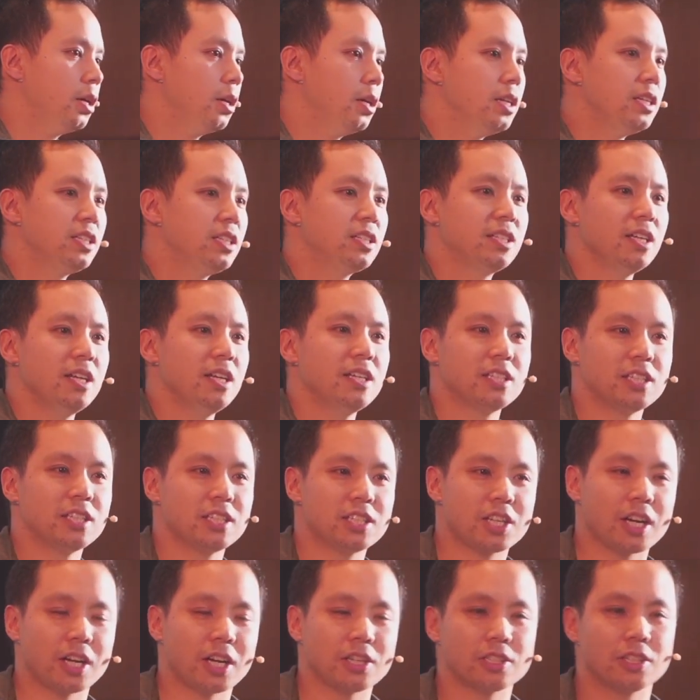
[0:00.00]
He sees
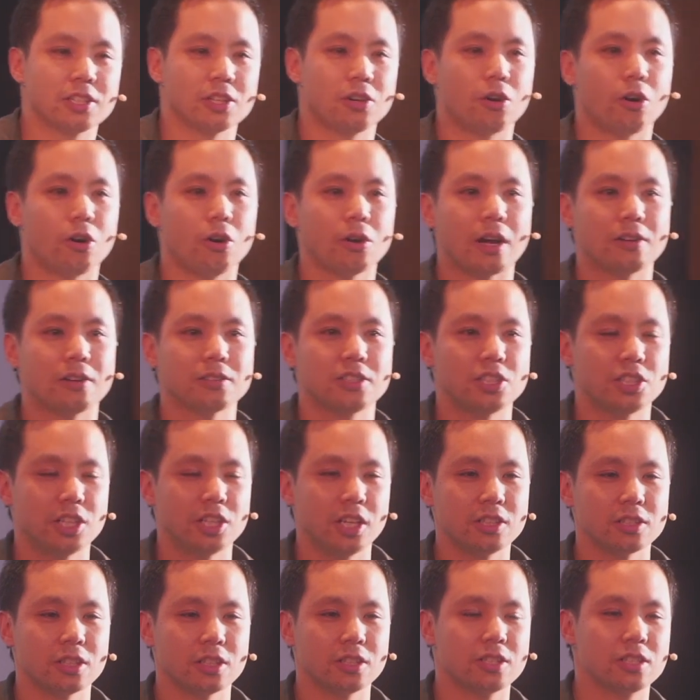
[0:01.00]
his chance to call out to
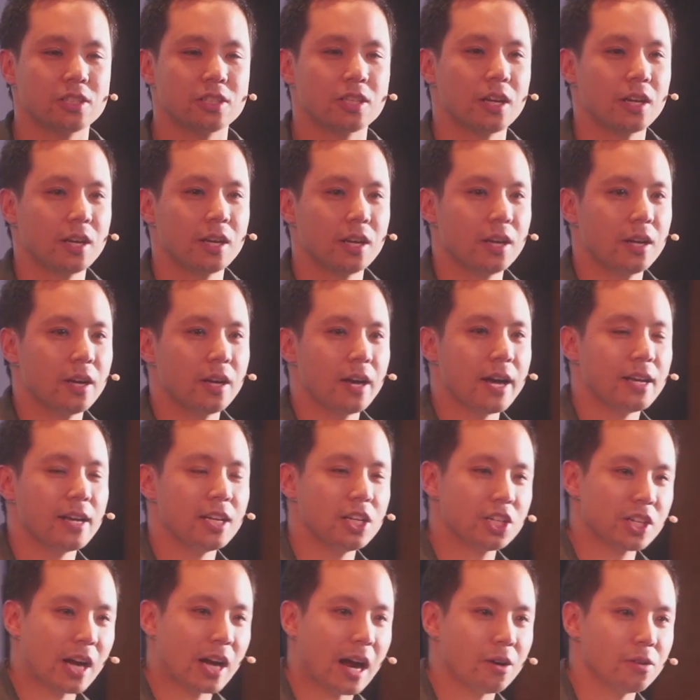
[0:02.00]
Jesus, and
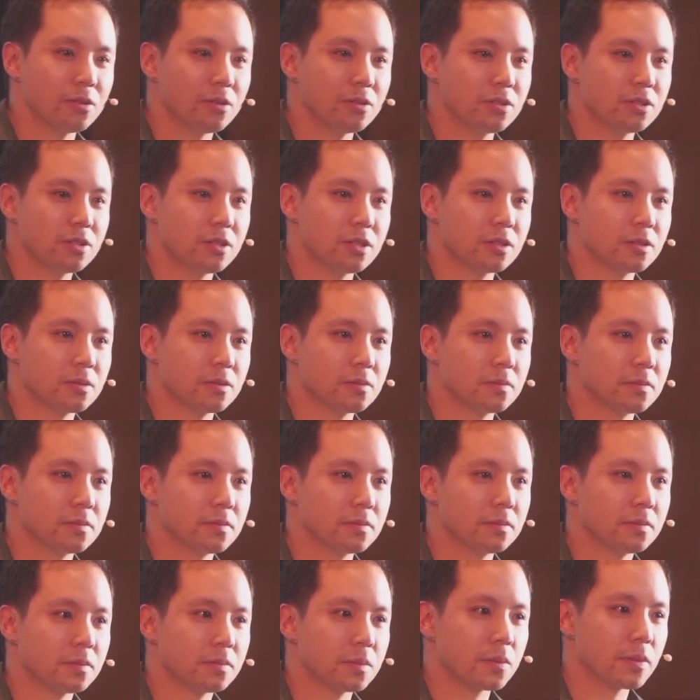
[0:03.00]
he shouts.
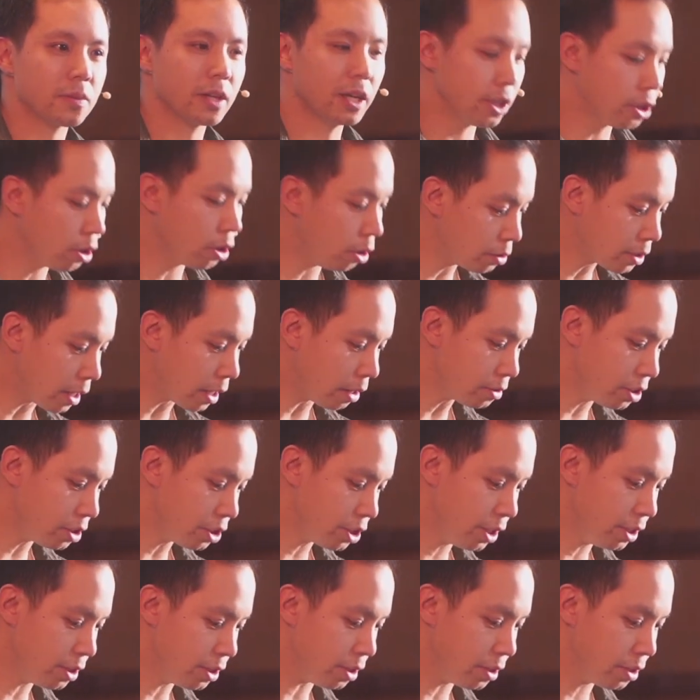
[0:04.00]
He calls out to
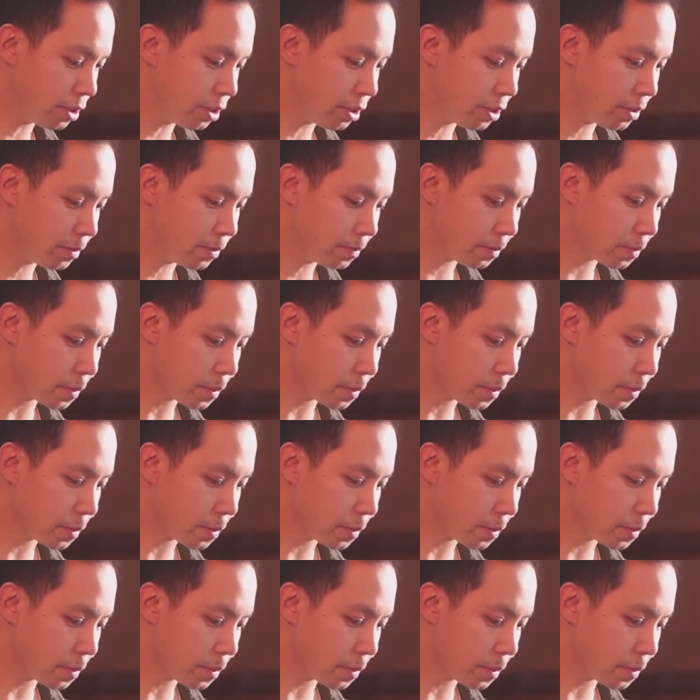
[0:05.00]
Jesus.